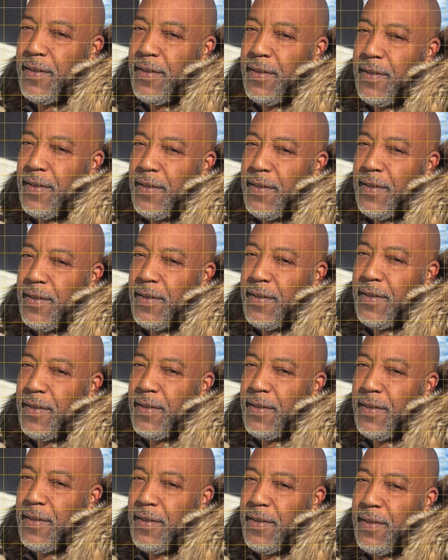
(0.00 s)
So
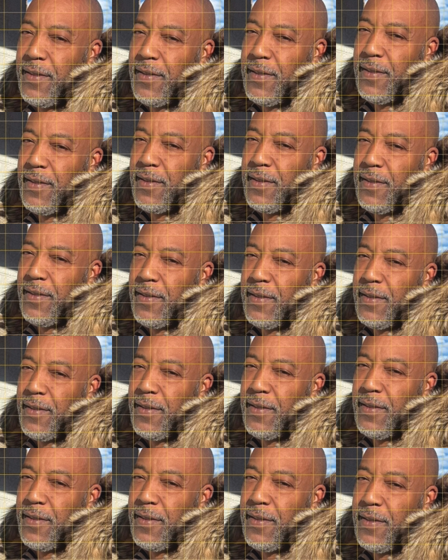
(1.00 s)
in the end, you
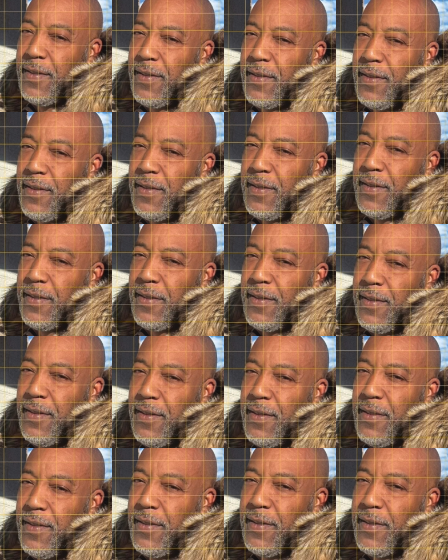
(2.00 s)
end up with a
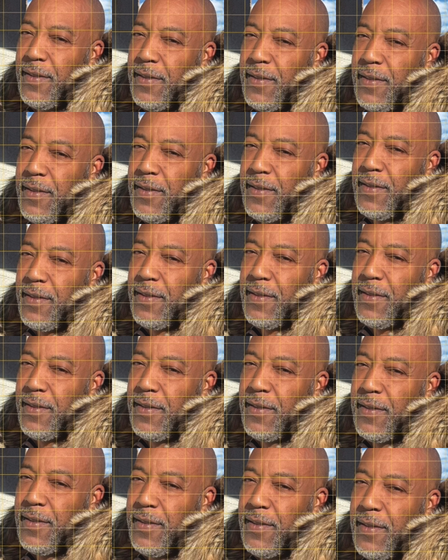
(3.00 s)
nice
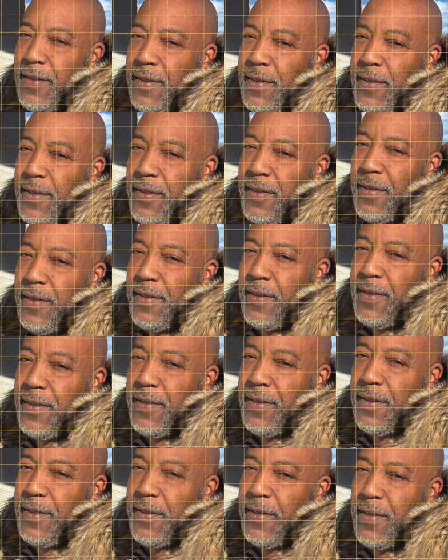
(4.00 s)
roadmap
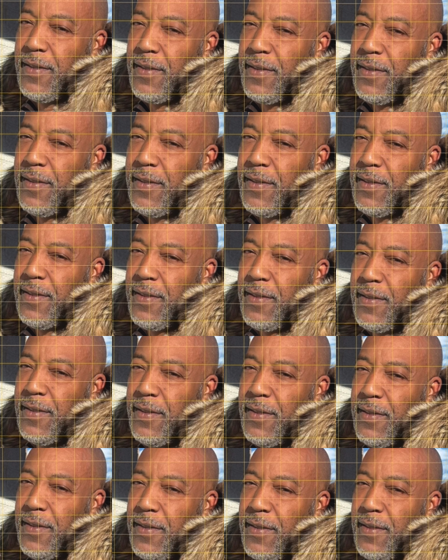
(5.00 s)
to
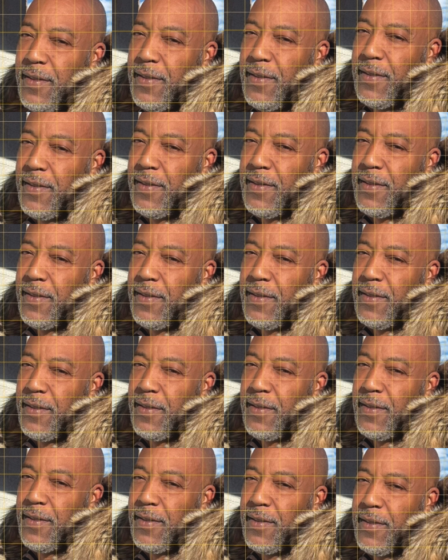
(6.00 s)

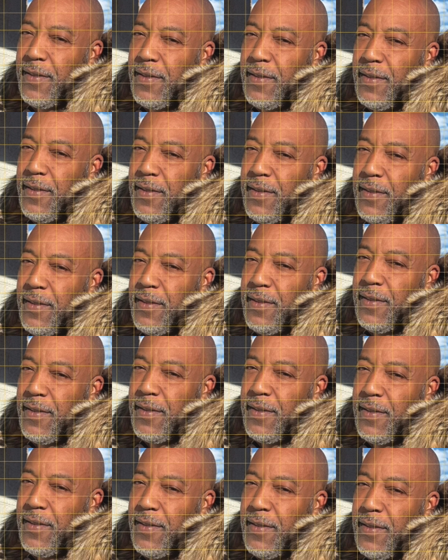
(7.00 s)
an
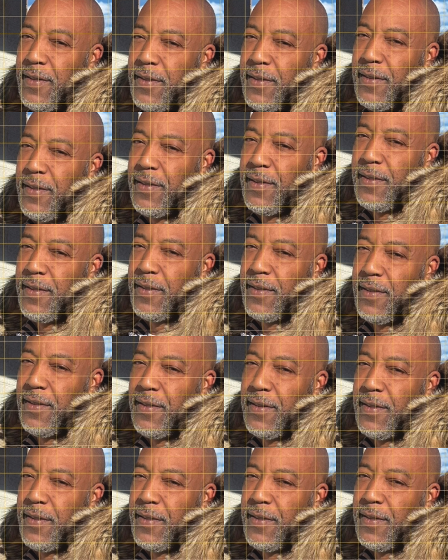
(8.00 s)

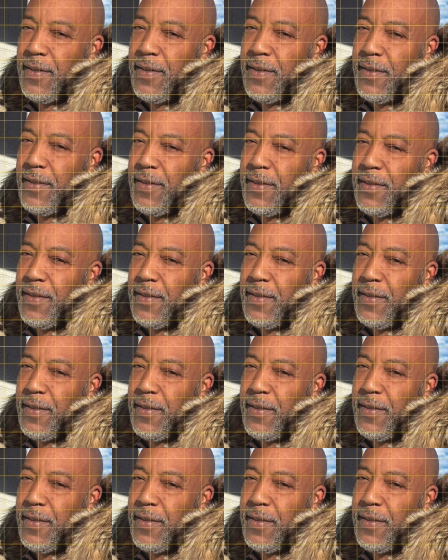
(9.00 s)
executed portrait.